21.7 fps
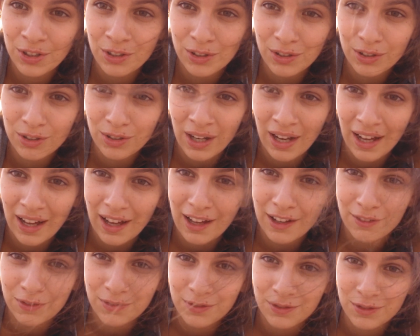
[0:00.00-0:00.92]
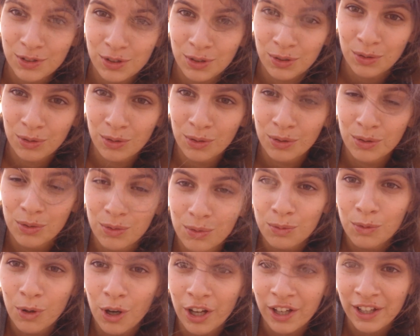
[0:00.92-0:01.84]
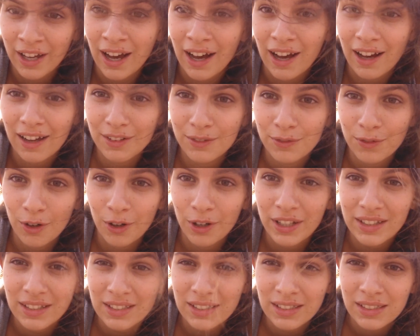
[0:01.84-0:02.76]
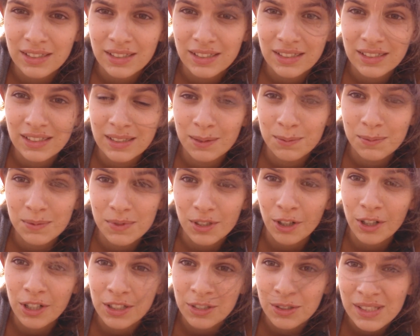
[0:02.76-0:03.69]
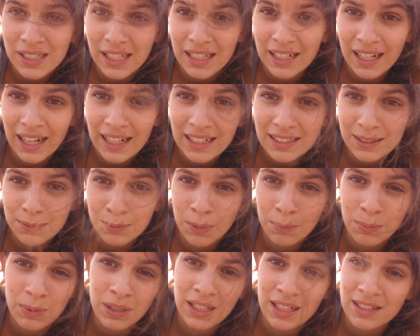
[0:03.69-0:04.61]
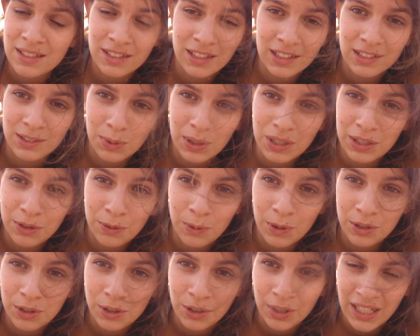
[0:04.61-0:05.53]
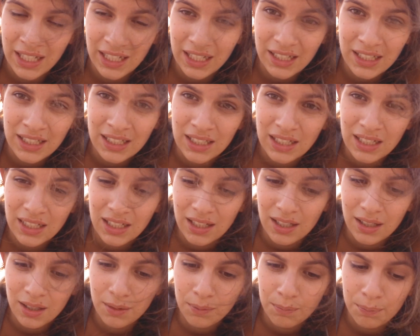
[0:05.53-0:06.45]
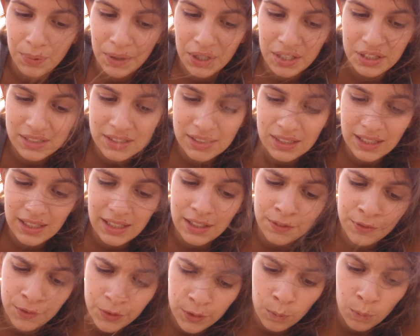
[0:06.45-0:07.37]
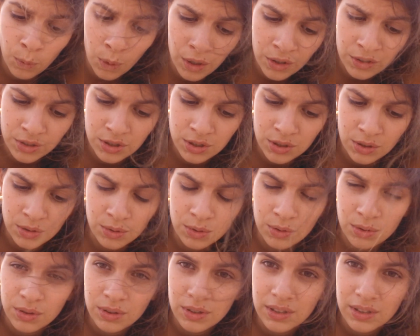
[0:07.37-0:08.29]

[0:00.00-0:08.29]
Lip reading: you have to work hard for it. Sorry to say that, maybe that's not what you want to hear, but if you want to,